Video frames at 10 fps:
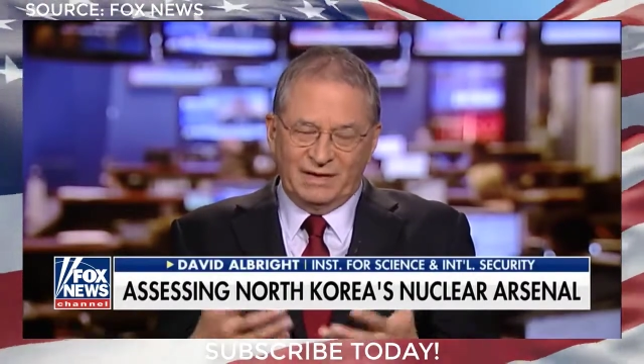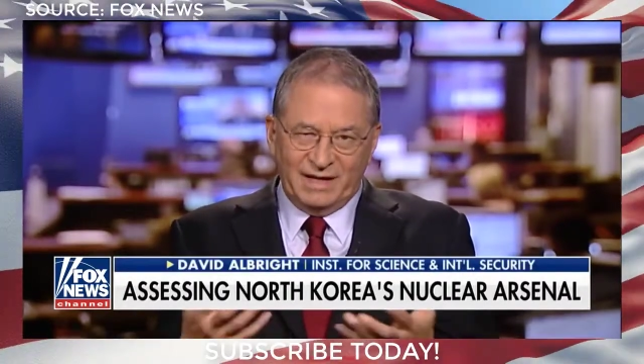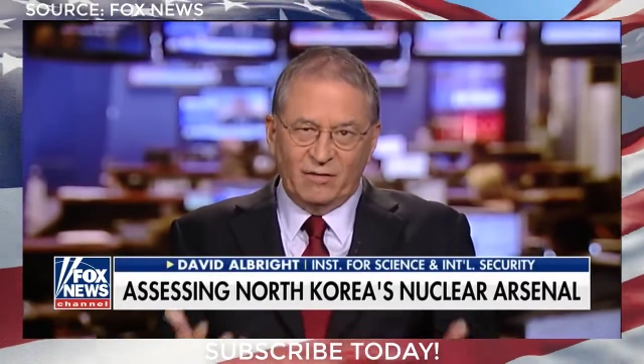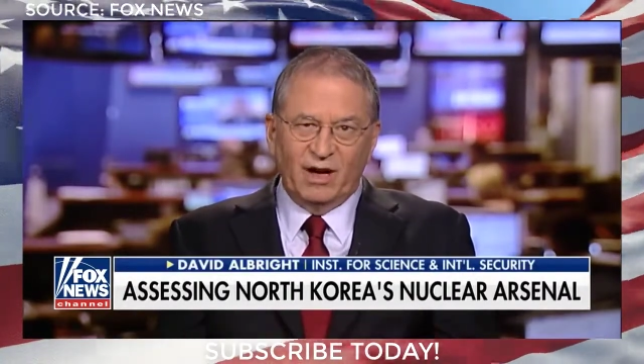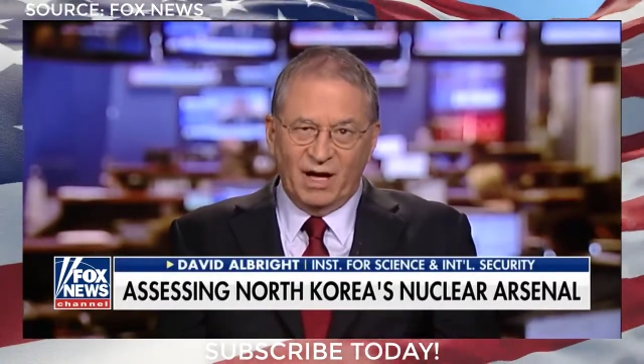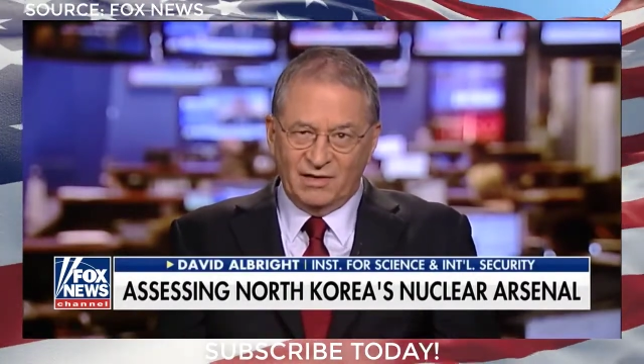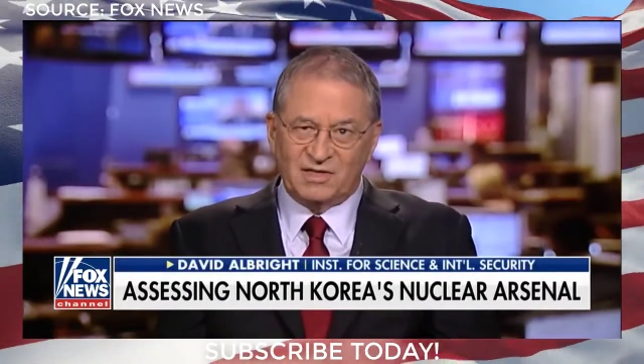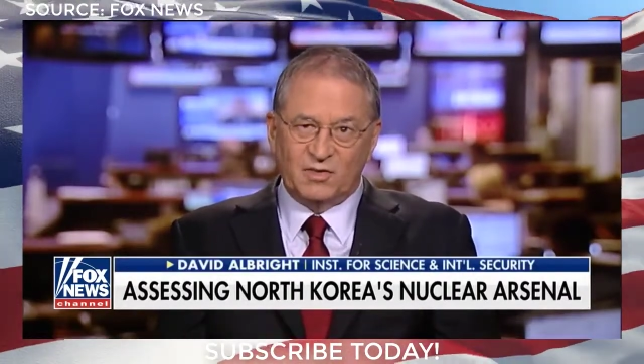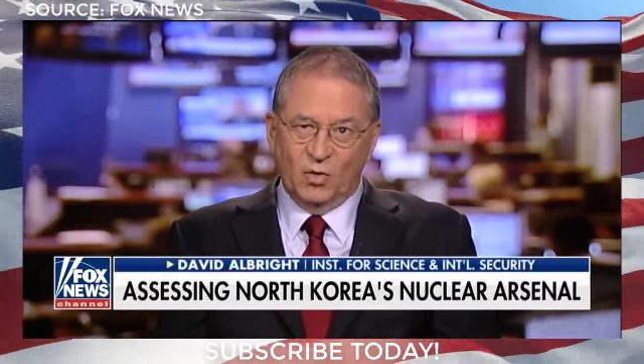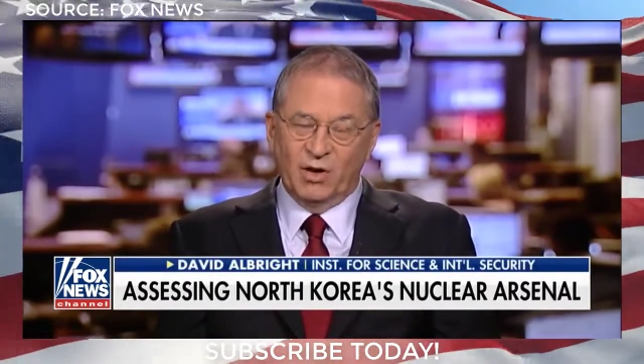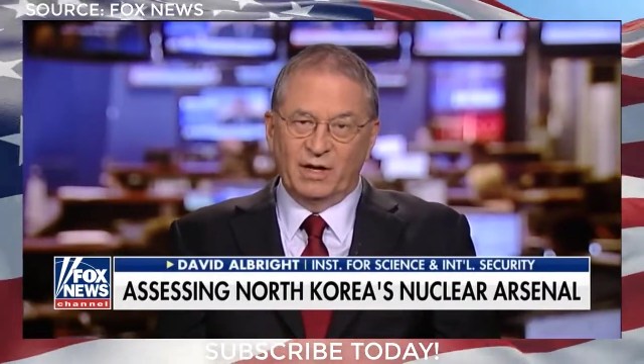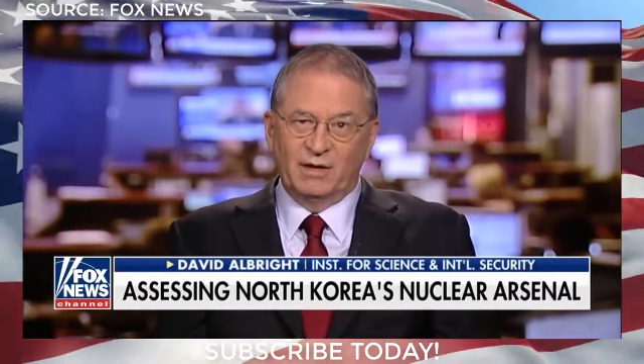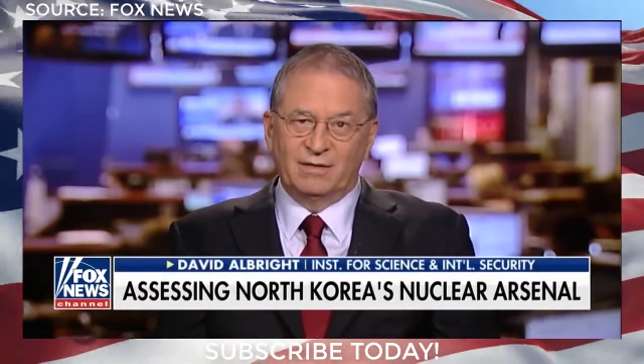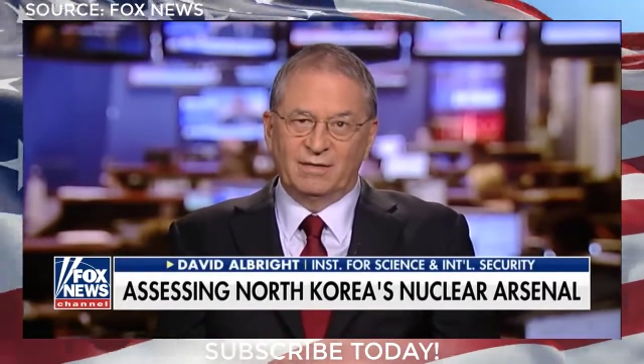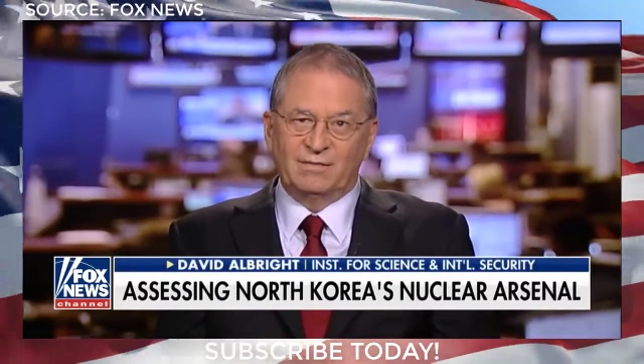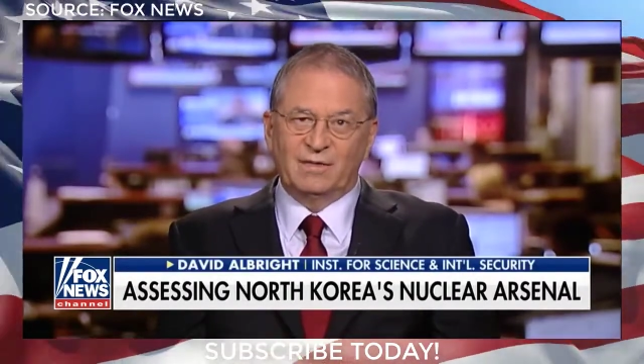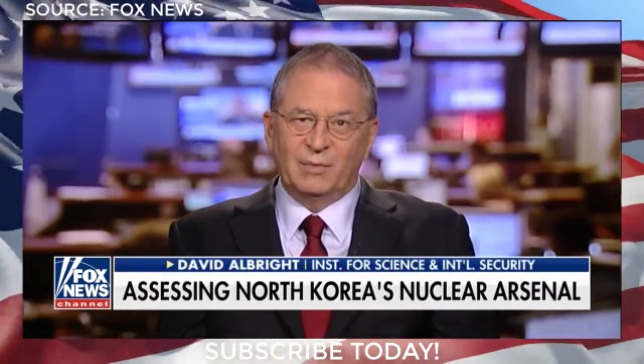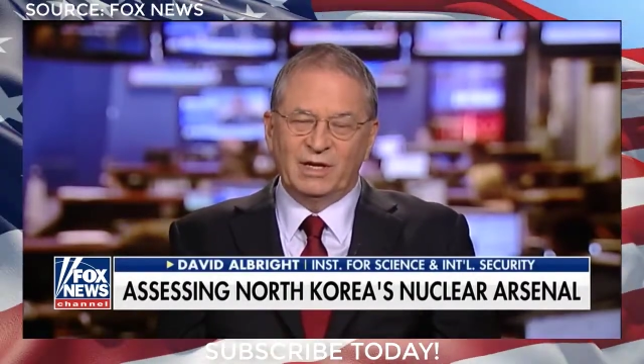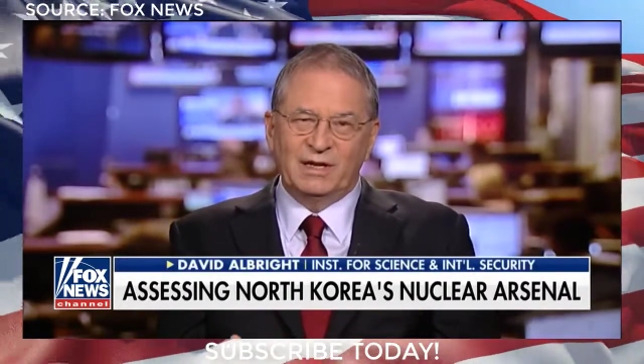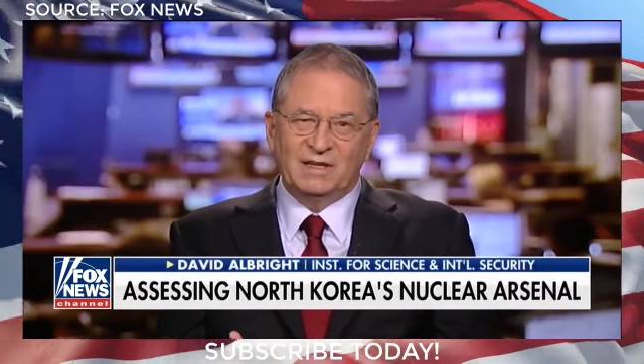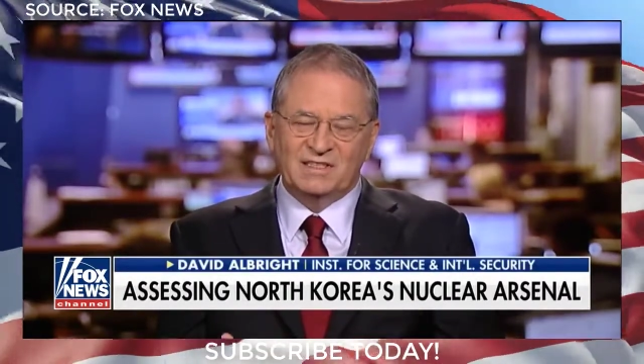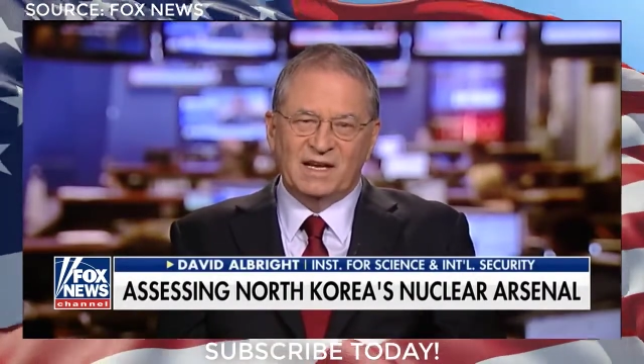tell an honest story. I mean, right. in a